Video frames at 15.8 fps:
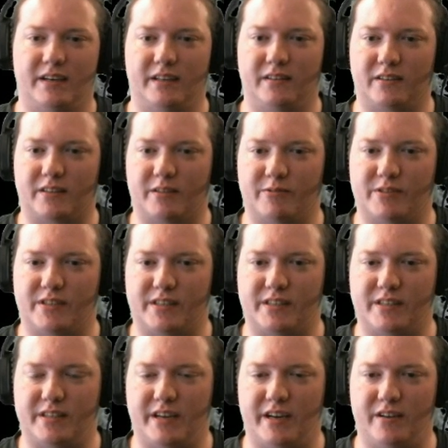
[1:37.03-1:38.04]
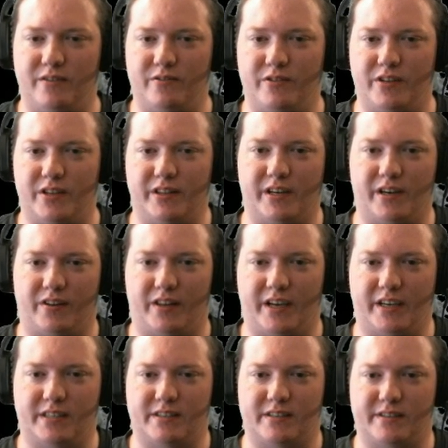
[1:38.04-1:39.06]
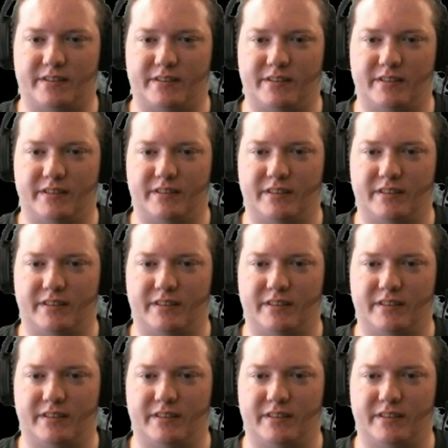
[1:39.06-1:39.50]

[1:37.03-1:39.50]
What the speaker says: And look, there was 68 Nguyen there. That's